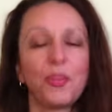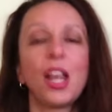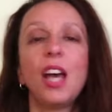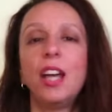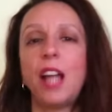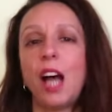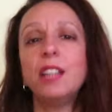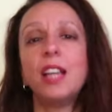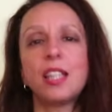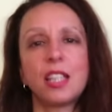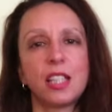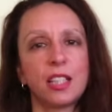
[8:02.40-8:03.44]
It had a
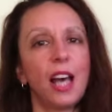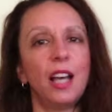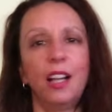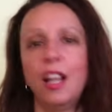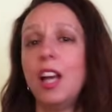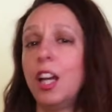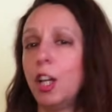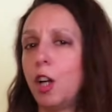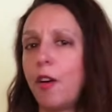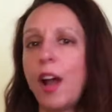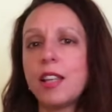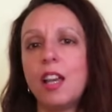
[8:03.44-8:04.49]
stale,
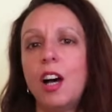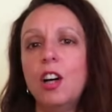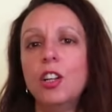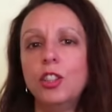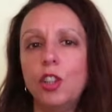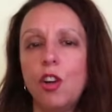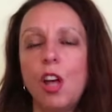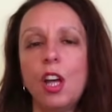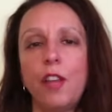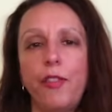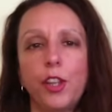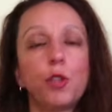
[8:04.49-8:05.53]
grassy odor
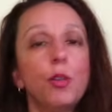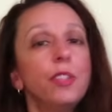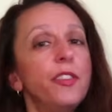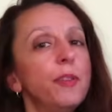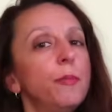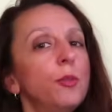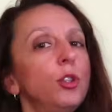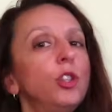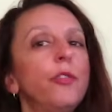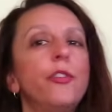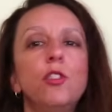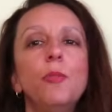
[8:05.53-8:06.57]
that ruined the mood of
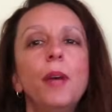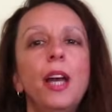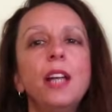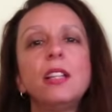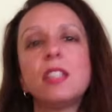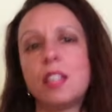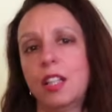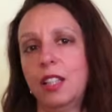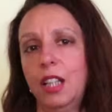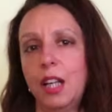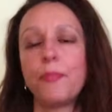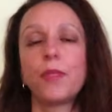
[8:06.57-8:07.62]
the room instantly.
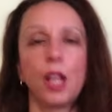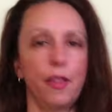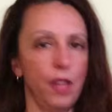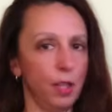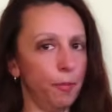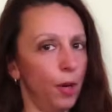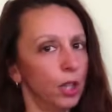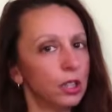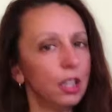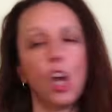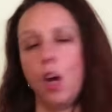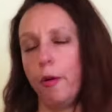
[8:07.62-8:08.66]
That bottle
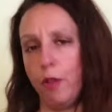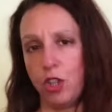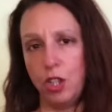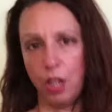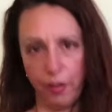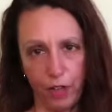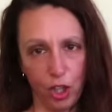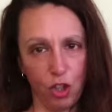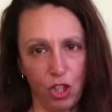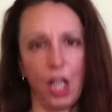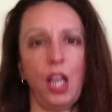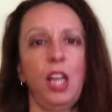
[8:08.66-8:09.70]
was never used
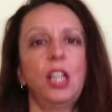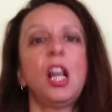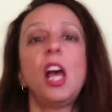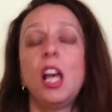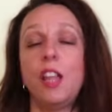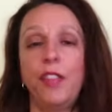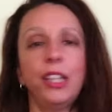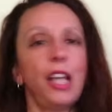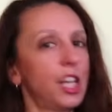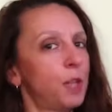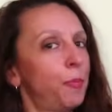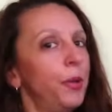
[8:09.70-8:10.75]
again. That
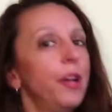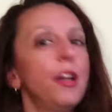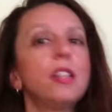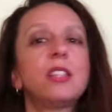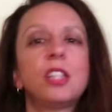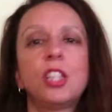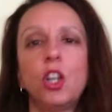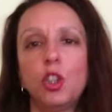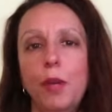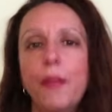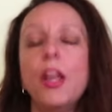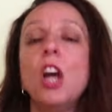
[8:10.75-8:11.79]
experience taught me,
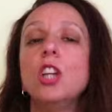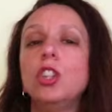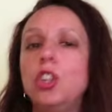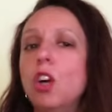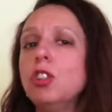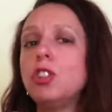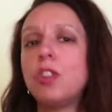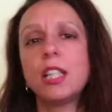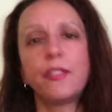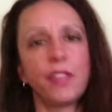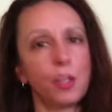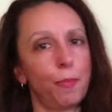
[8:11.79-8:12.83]
don't trust the
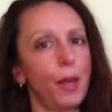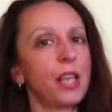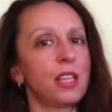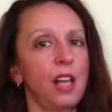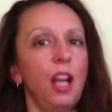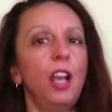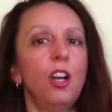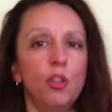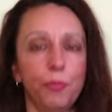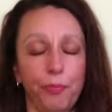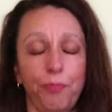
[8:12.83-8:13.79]
specs alone.